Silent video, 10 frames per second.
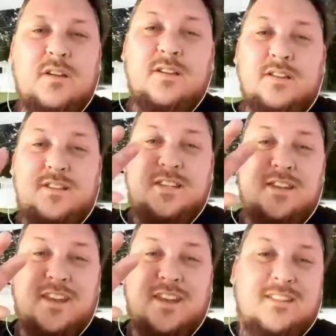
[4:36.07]

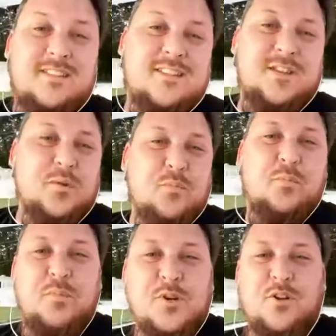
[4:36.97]
syndicate this and
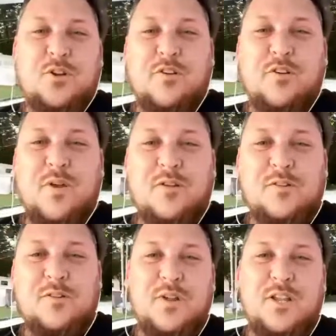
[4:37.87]
push it over to the
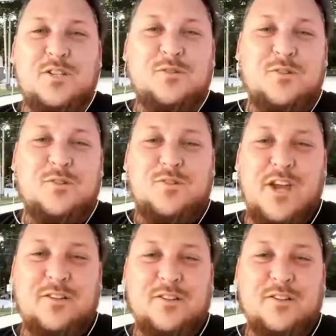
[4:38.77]
Mirrorless Minutes YouTube
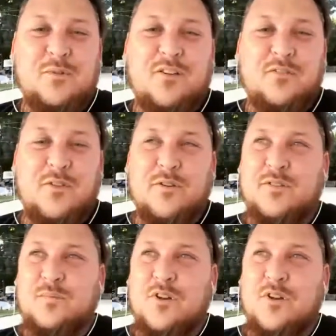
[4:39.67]
channel as well for those subscribers.